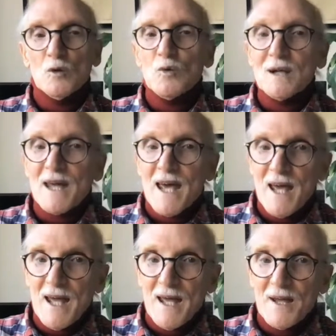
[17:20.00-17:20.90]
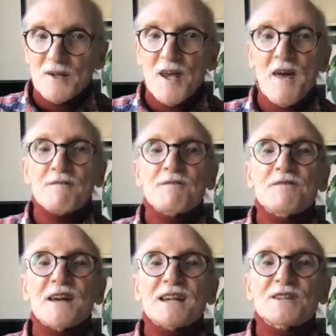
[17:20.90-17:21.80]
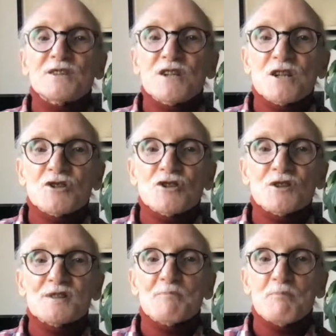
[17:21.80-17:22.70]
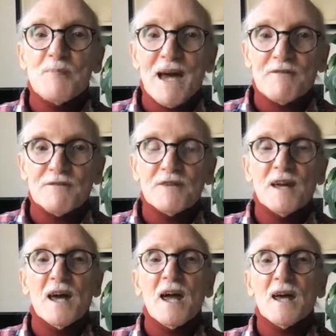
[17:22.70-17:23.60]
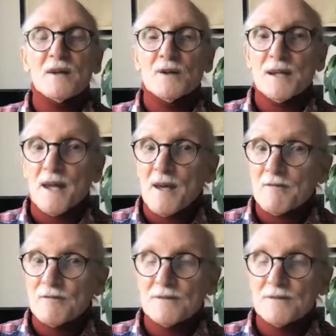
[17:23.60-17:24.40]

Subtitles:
will add a fictitious BAF and CAF